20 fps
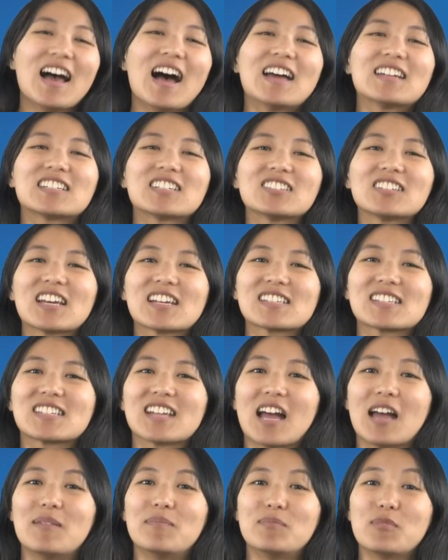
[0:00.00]
Until next
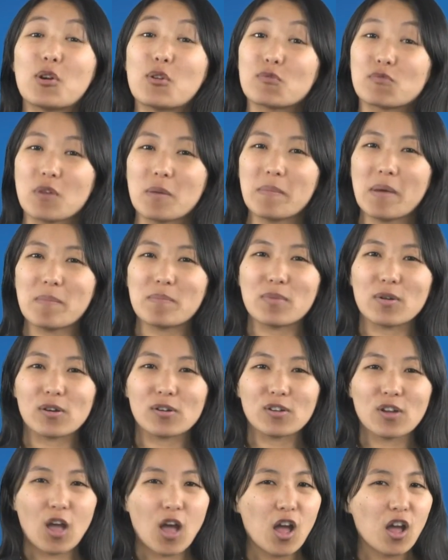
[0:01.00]
time,
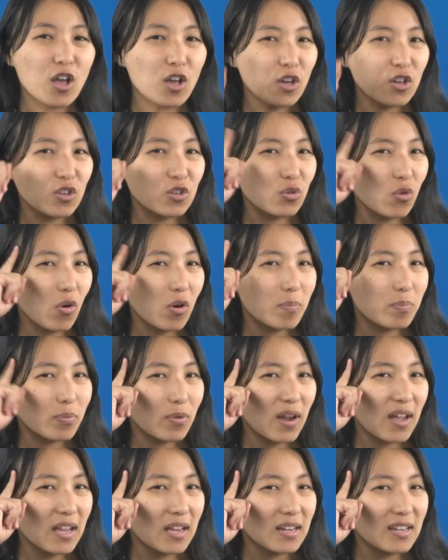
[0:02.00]
remember, your
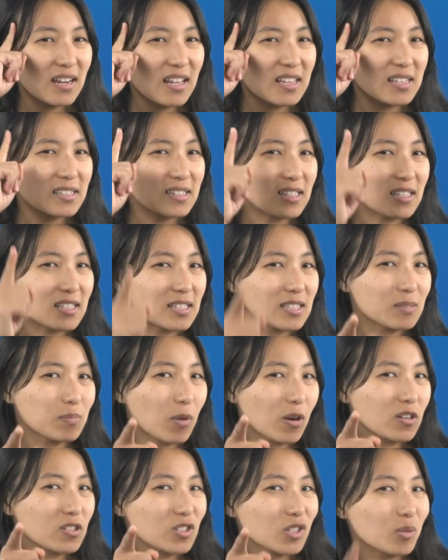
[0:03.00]
brain is the
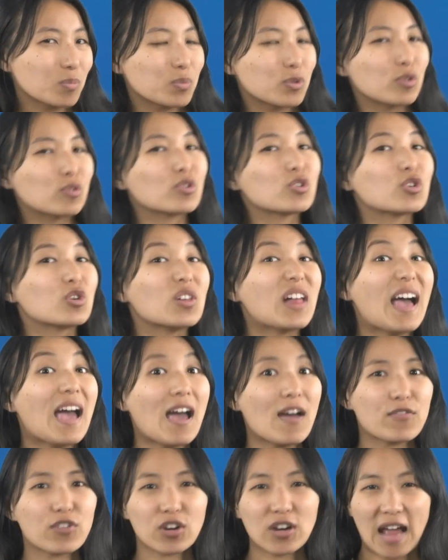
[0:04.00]
smartest computer you'll
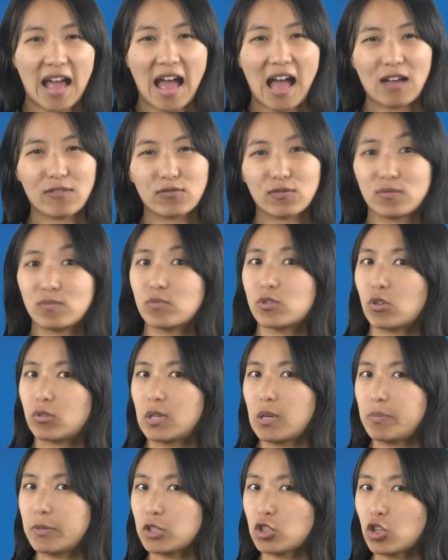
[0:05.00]
ever have. So
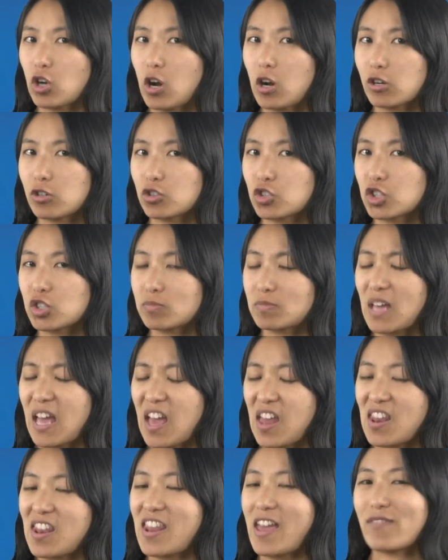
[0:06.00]
keep it charged
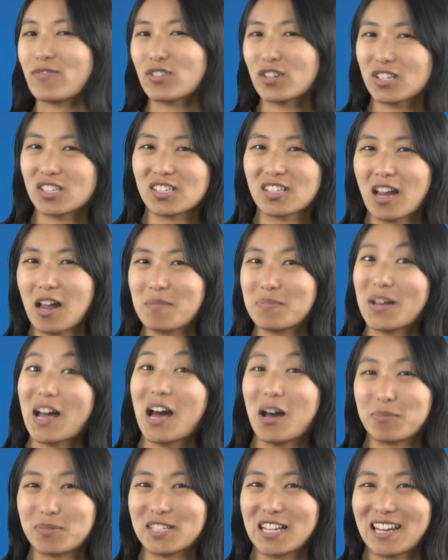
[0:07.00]
and never stop
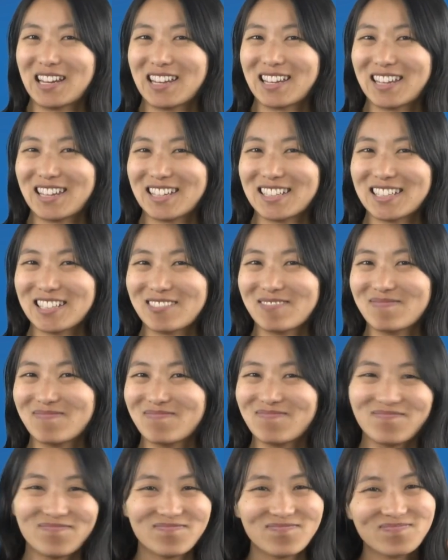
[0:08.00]
updating it.
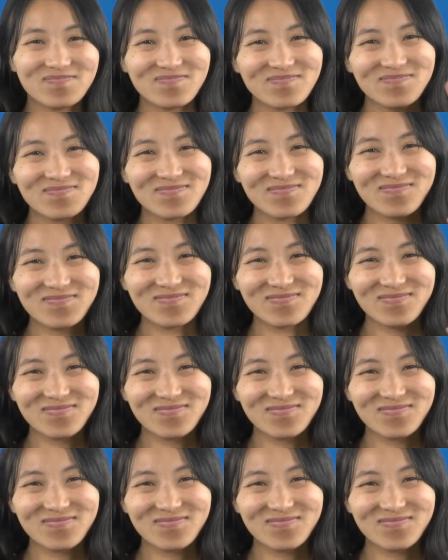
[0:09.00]
Hey, hey.